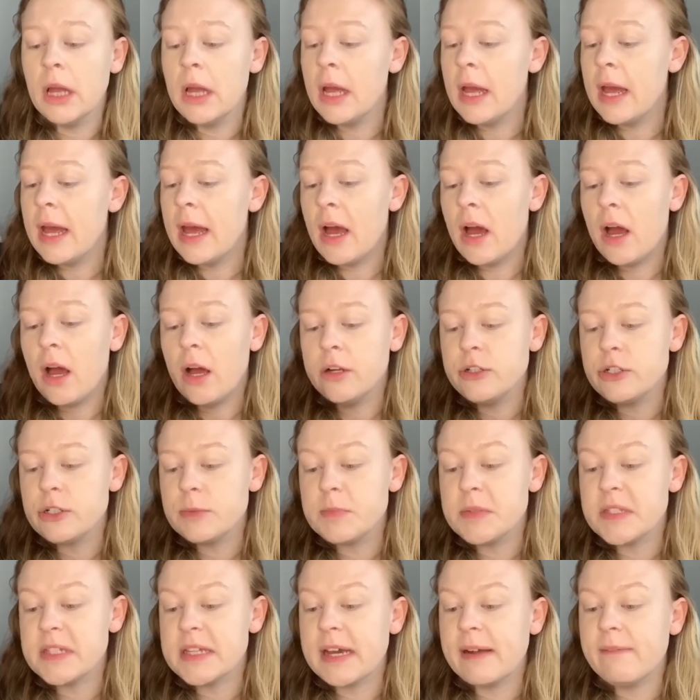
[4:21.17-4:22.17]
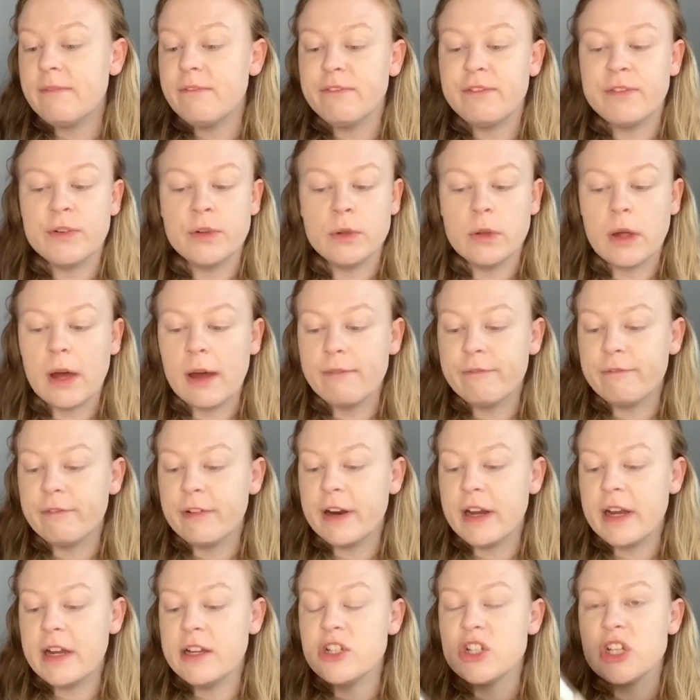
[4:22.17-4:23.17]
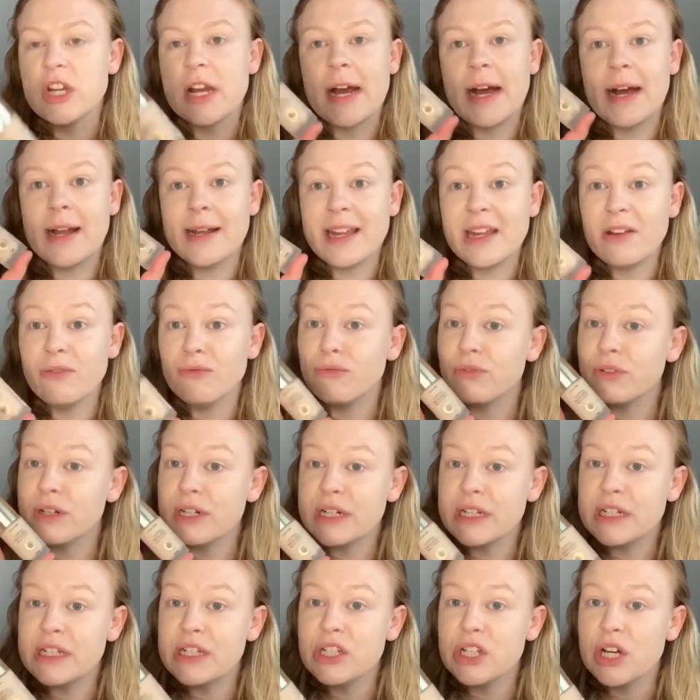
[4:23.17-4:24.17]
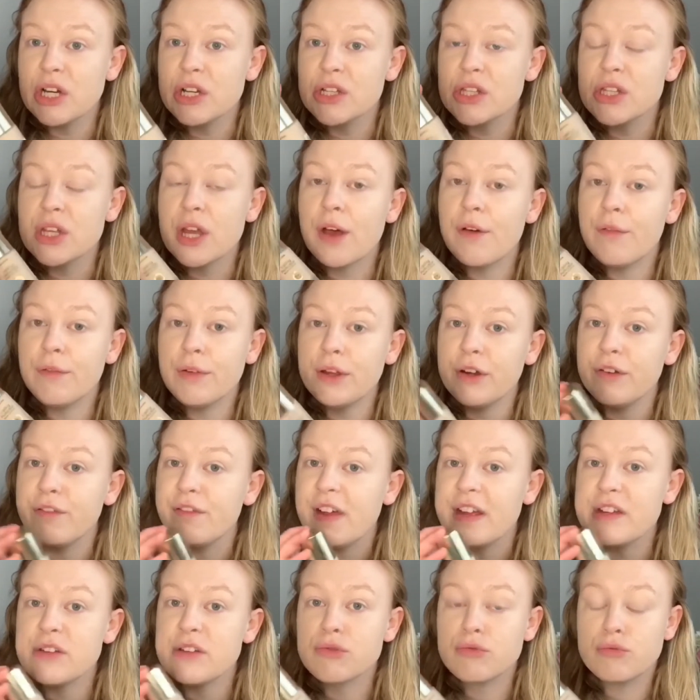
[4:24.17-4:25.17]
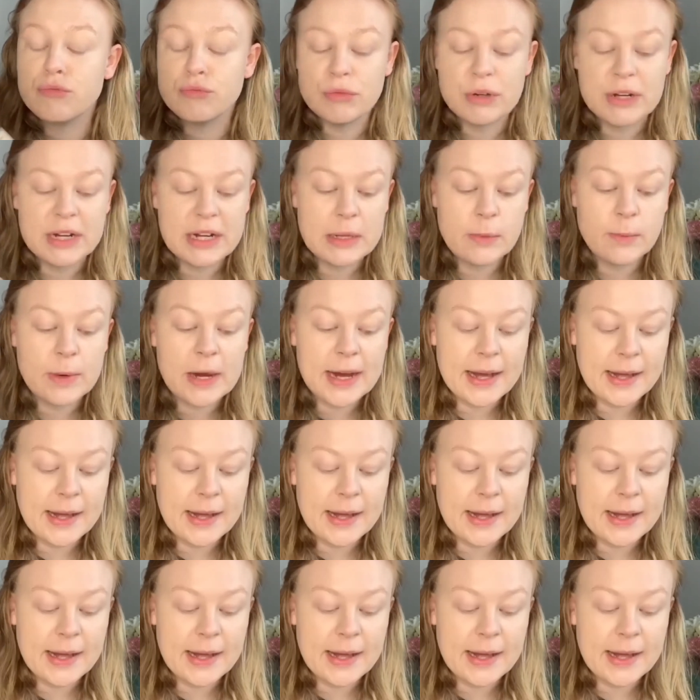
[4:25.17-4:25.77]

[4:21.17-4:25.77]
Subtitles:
100% full coverage, and it really does cover your face really well.